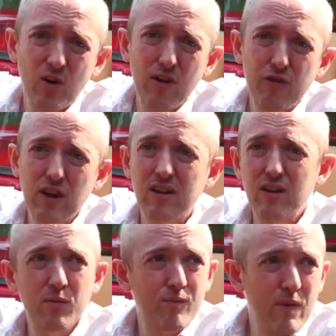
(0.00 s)
Or if
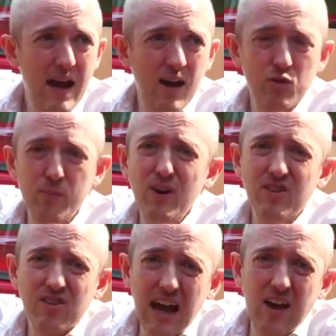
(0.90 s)
your house
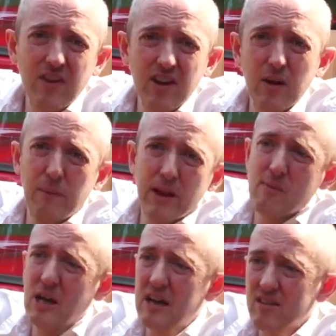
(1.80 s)
burns down, they're gonna
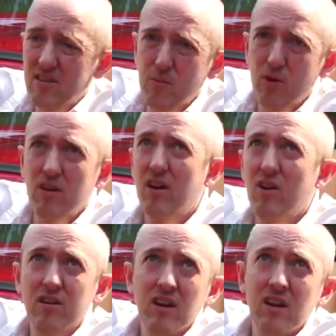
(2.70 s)
blame it on someone
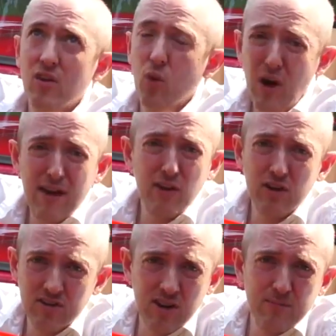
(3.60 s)
or the weather
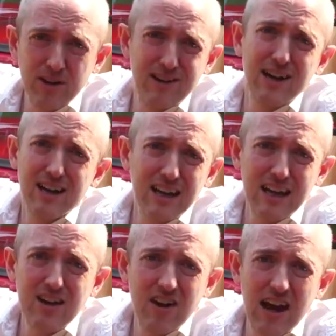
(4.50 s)
or something. You're not gonna
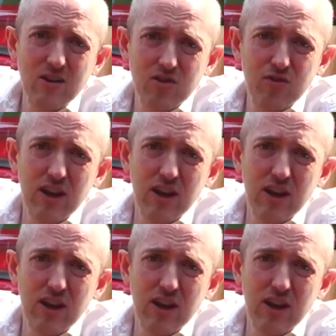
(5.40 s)
get your house